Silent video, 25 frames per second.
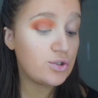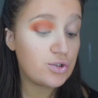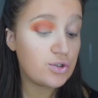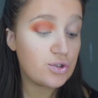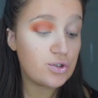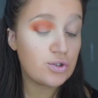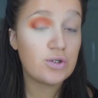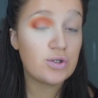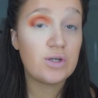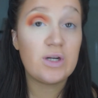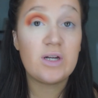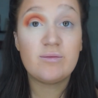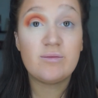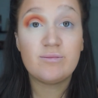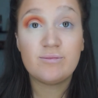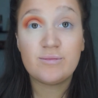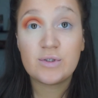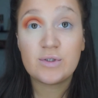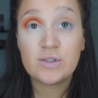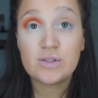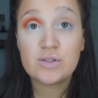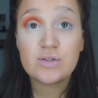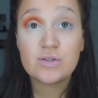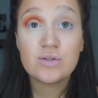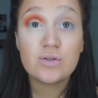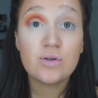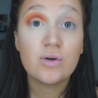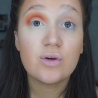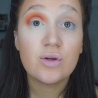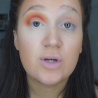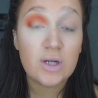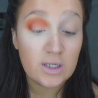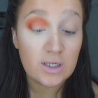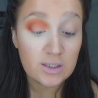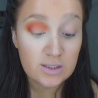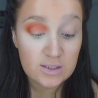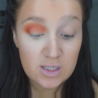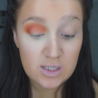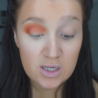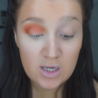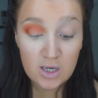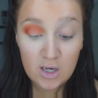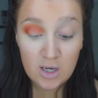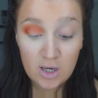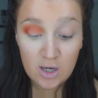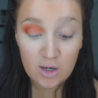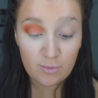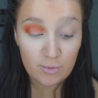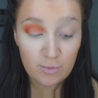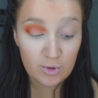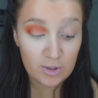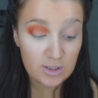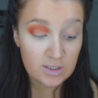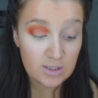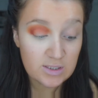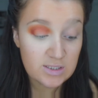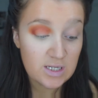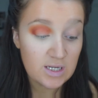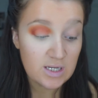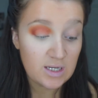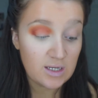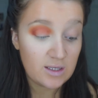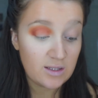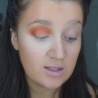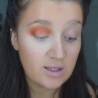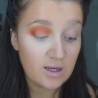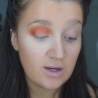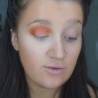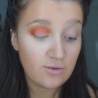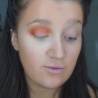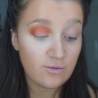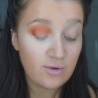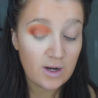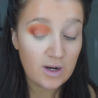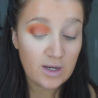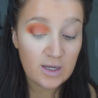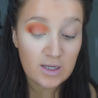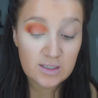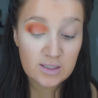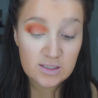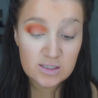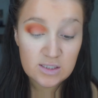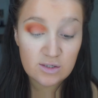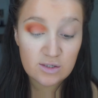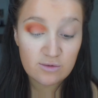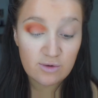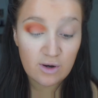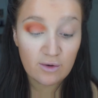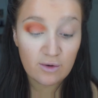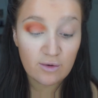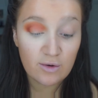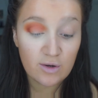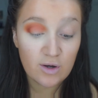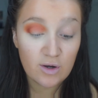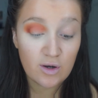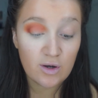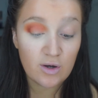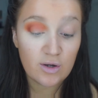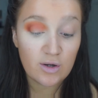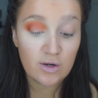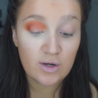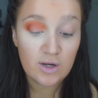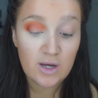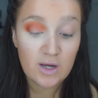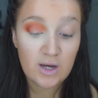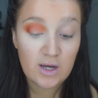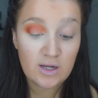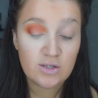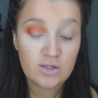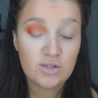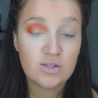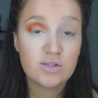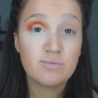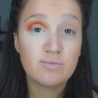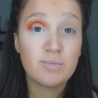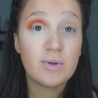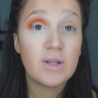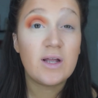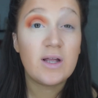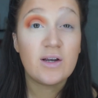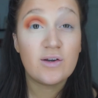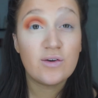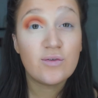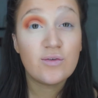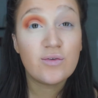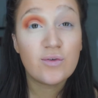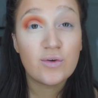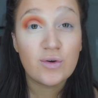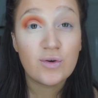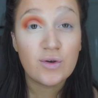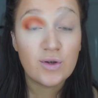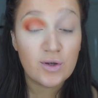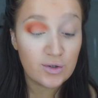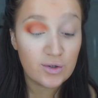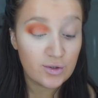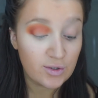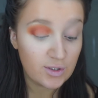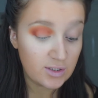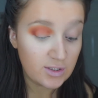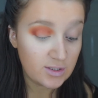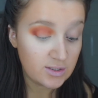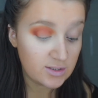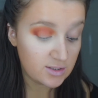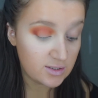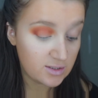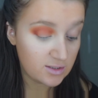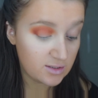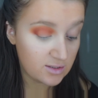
Stunning. It's so nice. And we're going to take that right into your outer corner and just blend through your crease.